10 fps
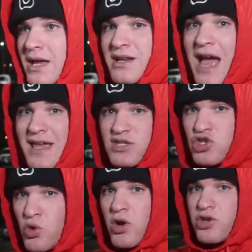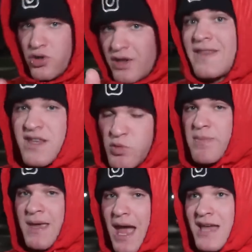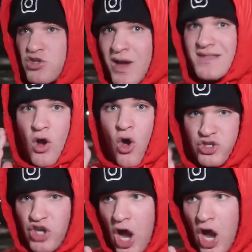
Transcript: God. Guys, you're in this with me, guys. You guys all